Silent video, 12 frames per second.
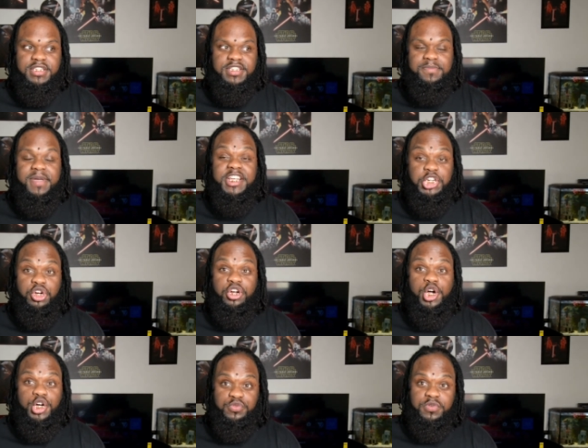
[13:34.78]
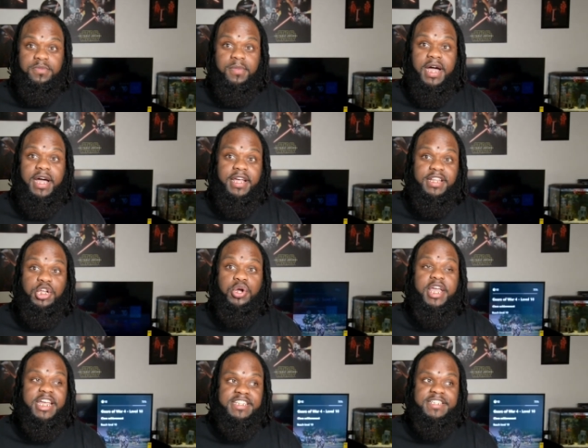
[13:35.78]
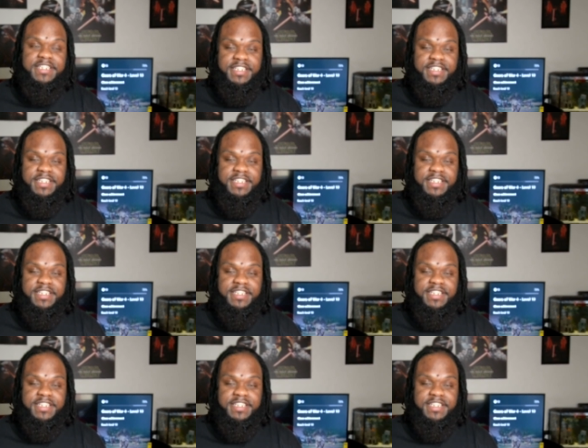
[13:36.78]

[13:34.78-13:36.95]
to make sure it goes with my locations.